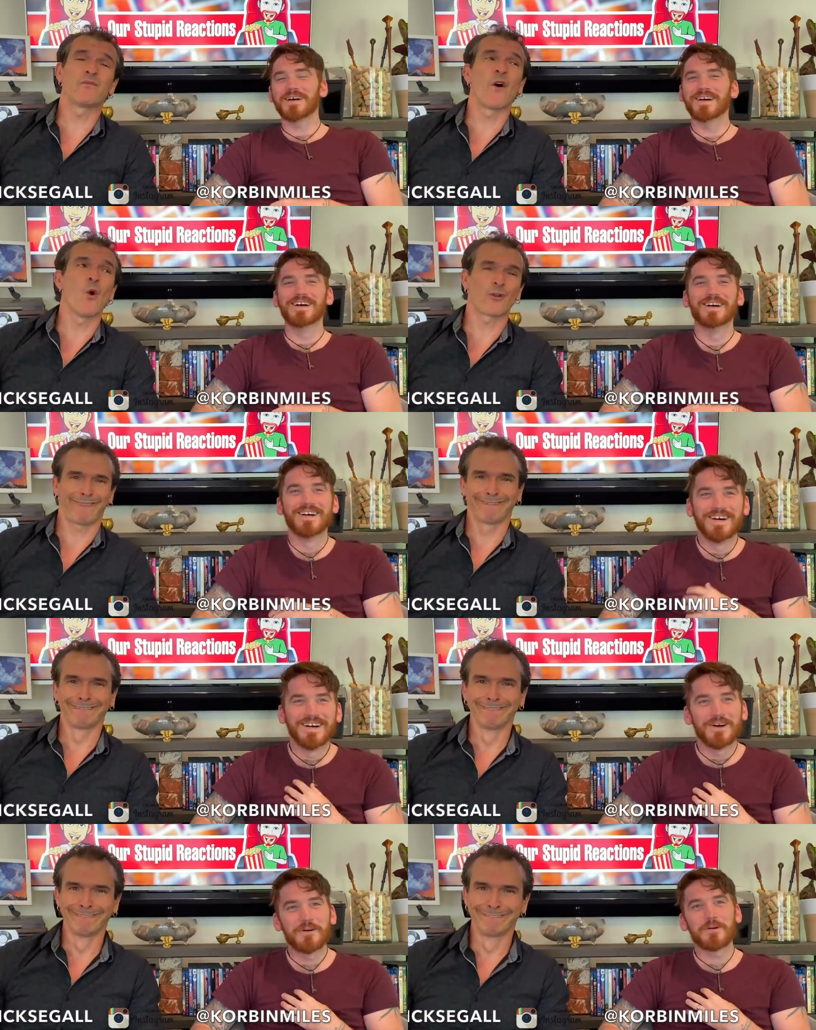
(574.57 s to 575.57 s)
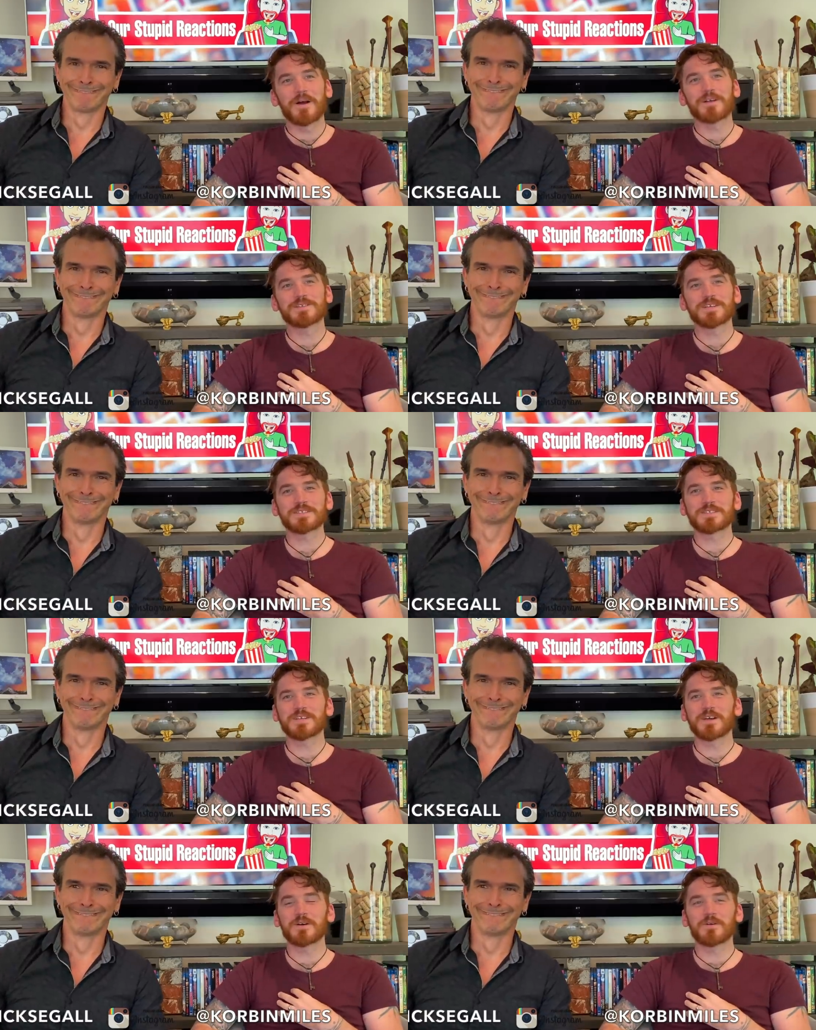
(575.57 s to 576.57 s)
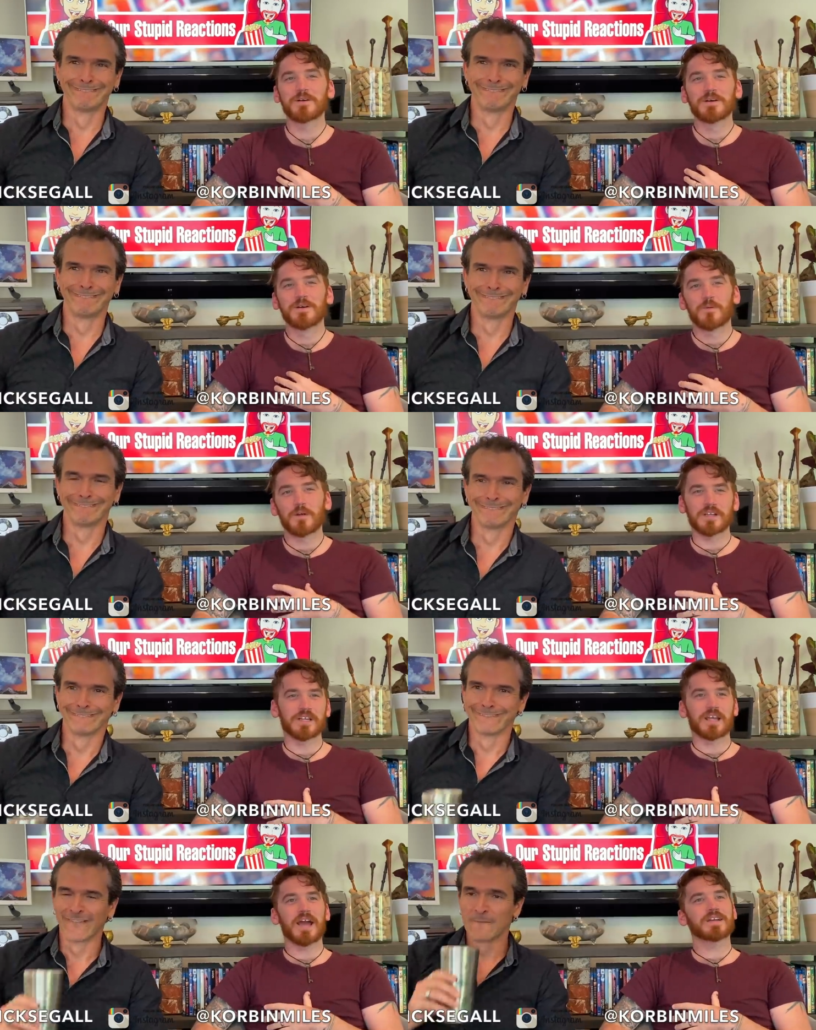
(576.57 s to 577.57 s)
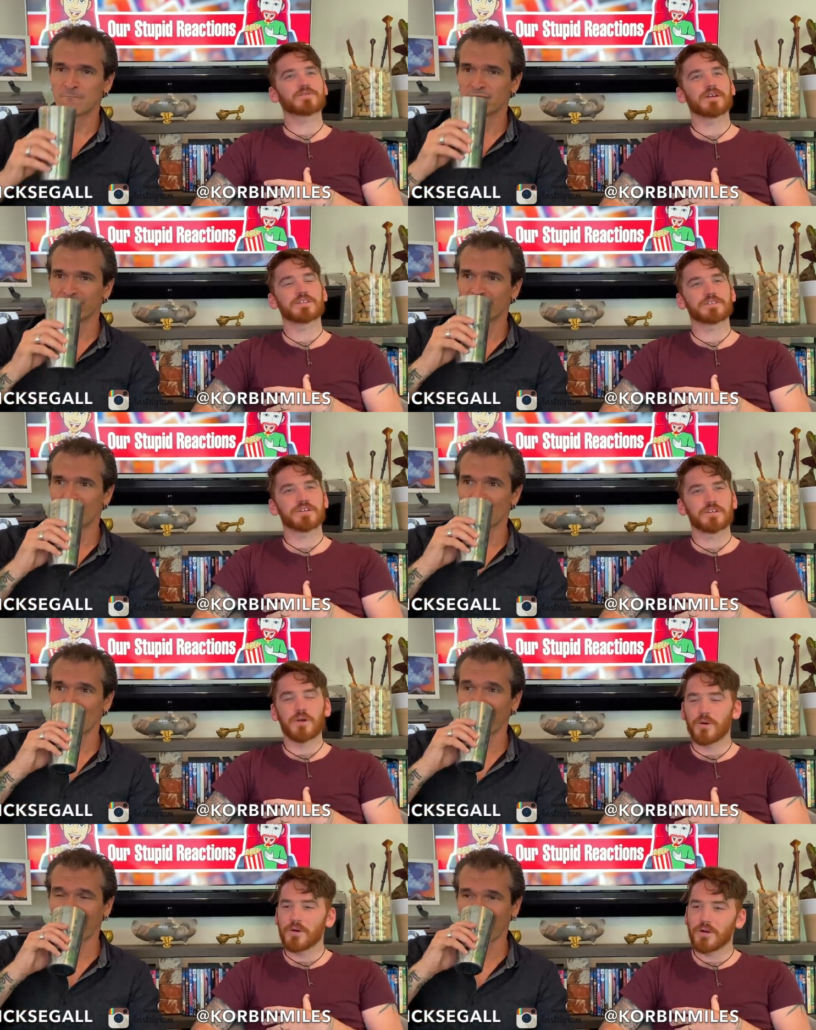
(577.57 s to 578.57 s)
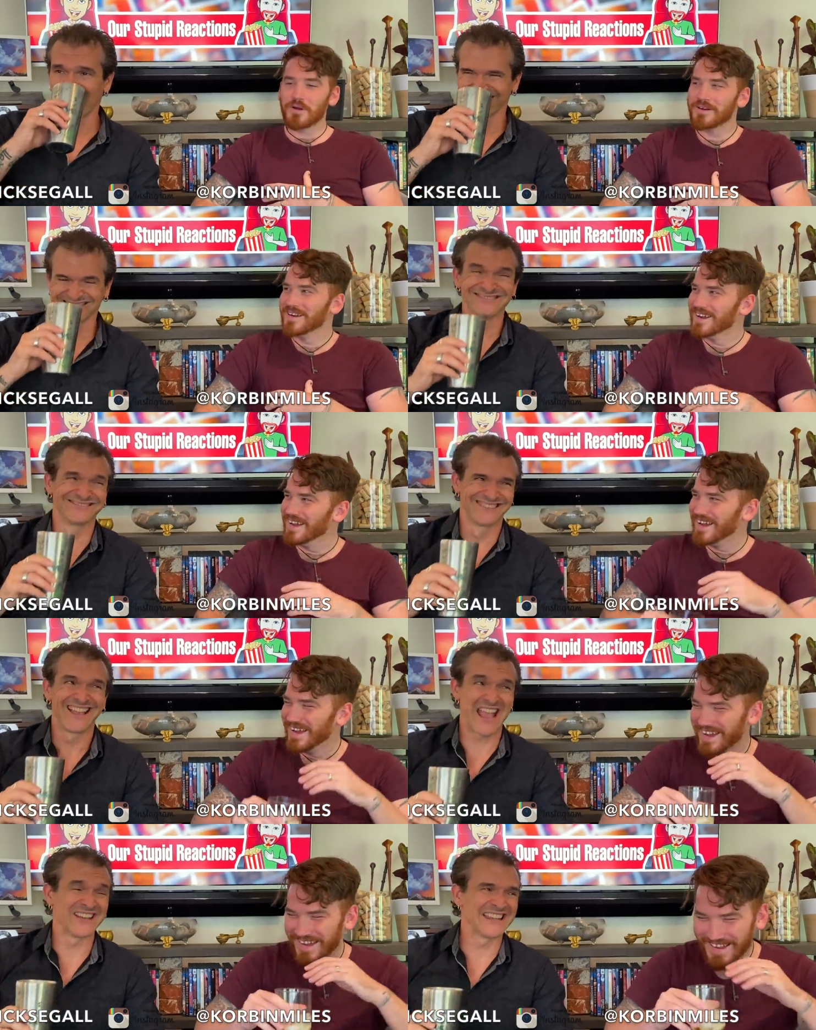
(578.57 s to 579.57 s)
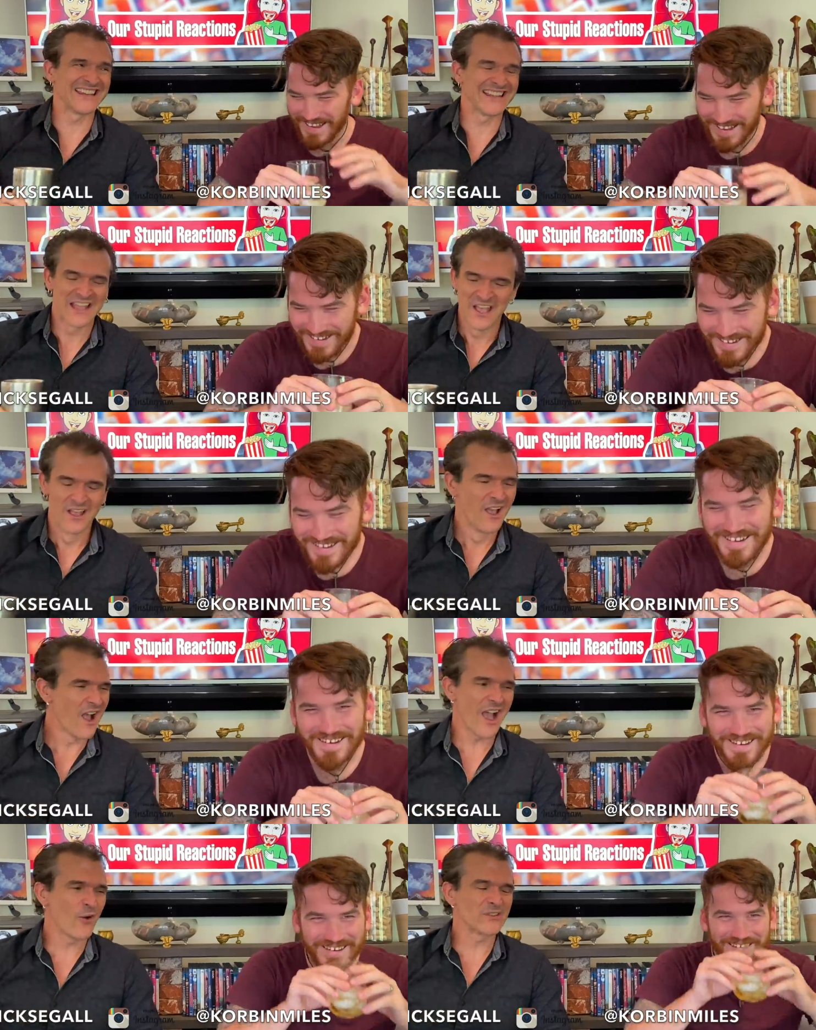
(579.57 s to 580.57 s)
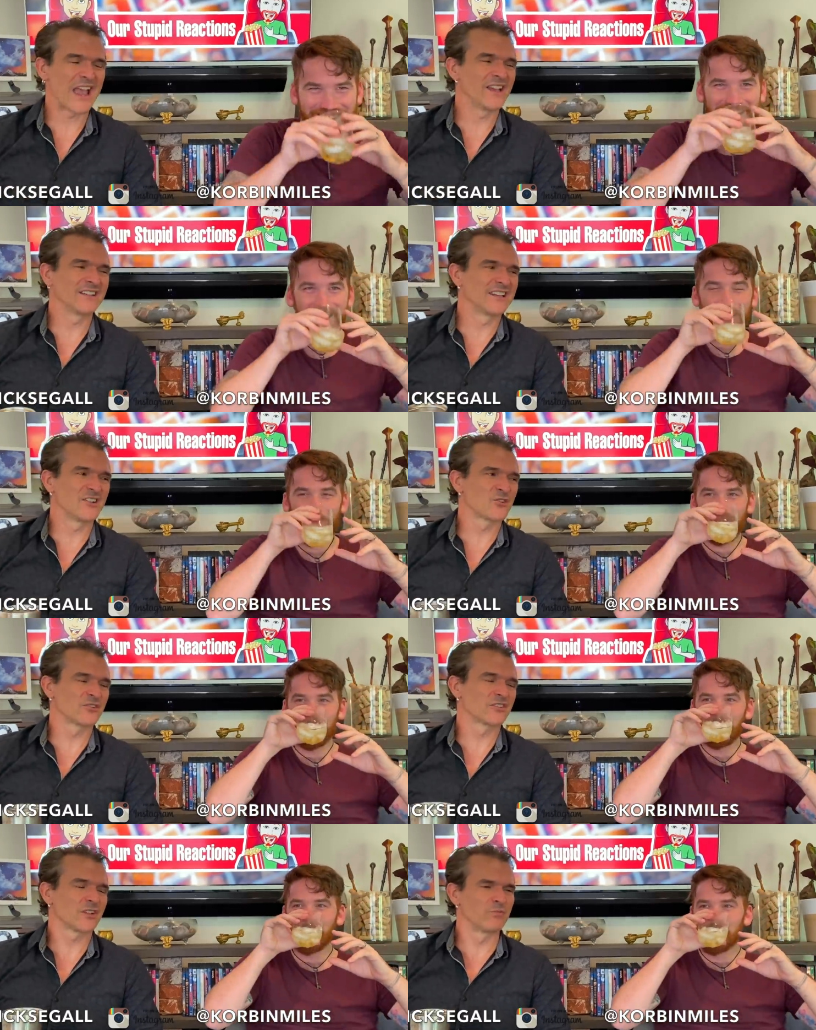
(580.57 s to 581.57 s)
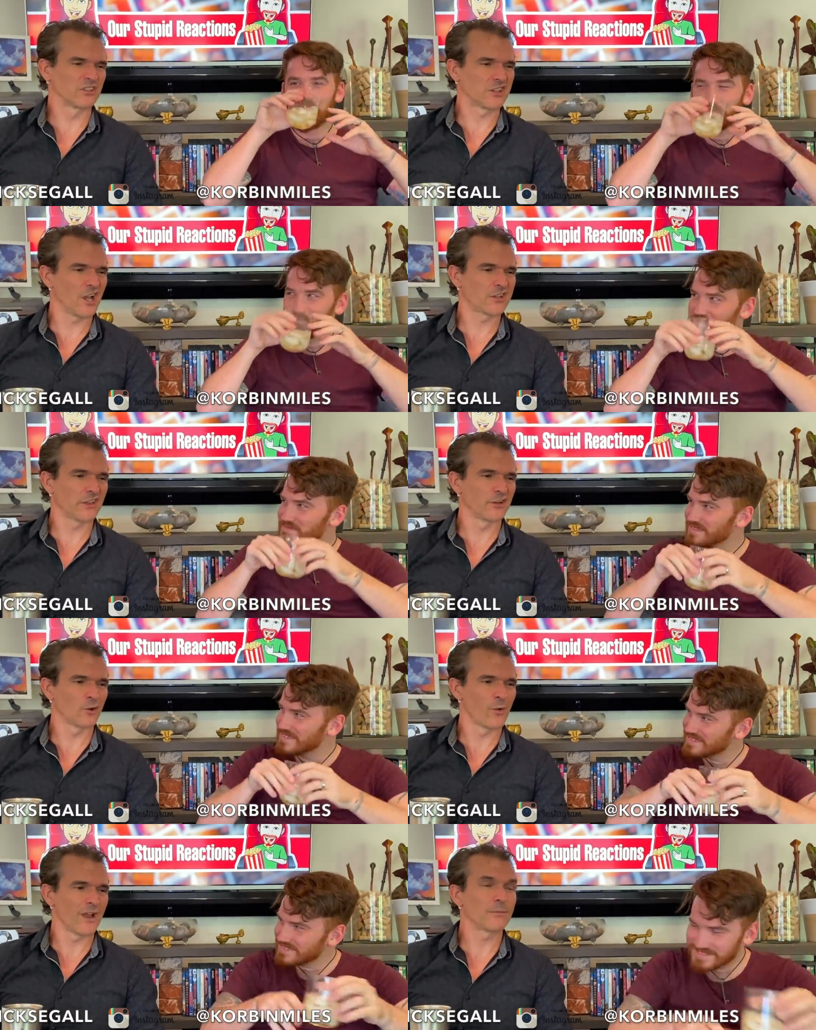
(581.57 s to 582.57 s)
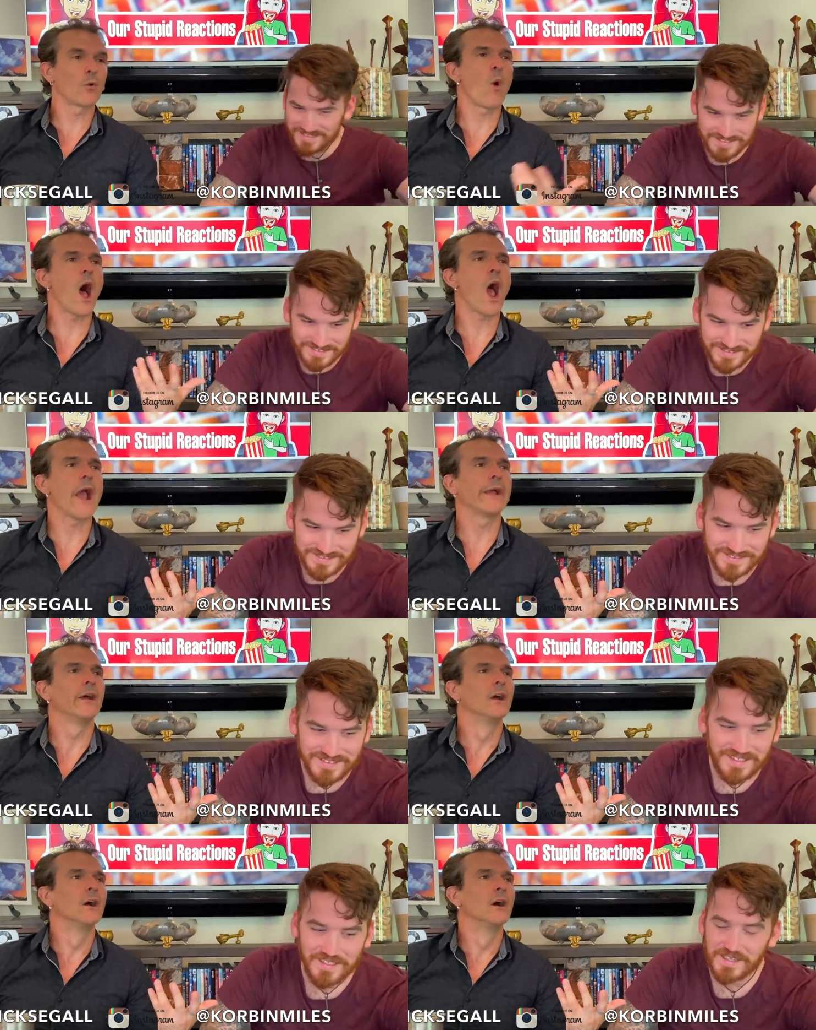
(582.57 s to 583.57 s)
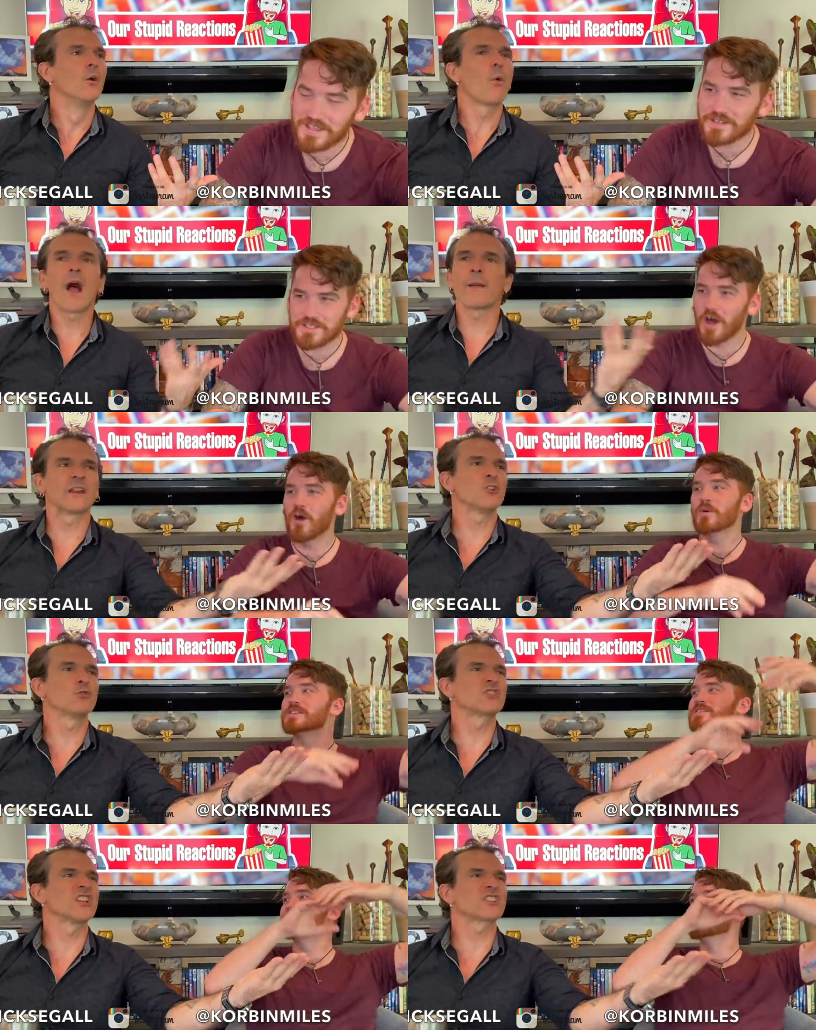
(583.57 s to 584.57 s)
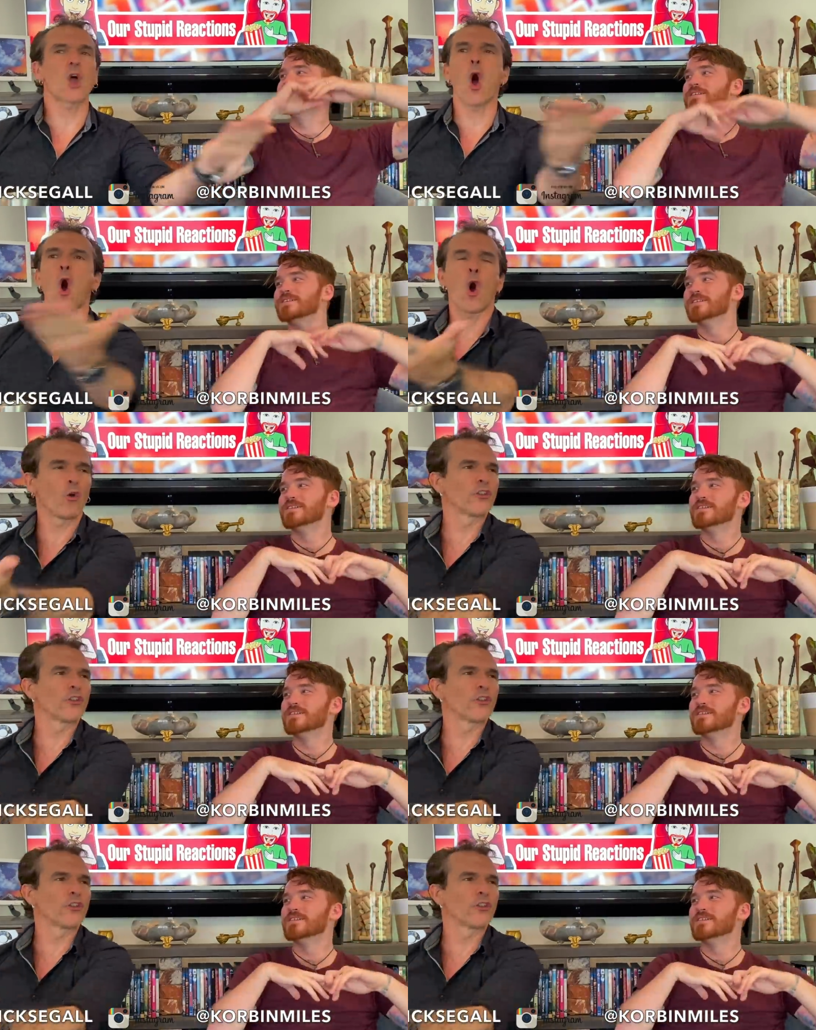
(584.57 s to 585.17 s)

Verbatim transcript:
Speaker 1: folk
Speaker 2: who are just, you know, working the cash register or...
Speaker 1: and needing... I always hated teachers that said, put the calculator away. Like, why? Why?
Speaker 2: I'm going to use this all